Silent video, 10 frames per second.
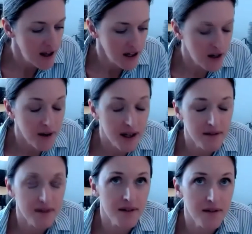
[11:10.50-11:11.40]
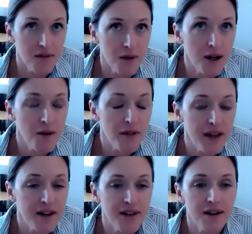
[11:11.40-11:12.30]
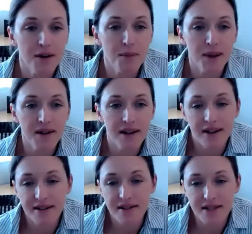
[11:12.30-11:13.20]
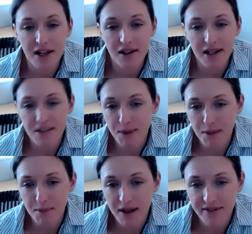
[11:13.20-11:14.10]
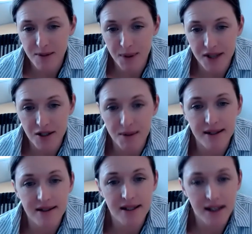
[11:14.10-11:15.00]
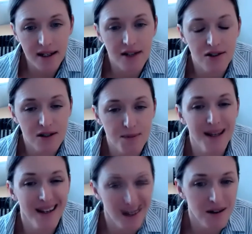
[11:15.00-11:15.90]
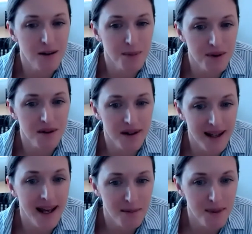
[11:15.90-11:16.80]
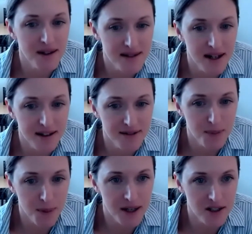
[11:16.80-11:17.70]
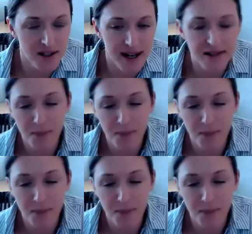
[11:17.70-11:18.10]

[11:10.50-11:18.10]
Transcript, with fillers: you know, we don't think of irritability necessarily as being part of depression, but in teenagers, being irritable can be a sign of depression as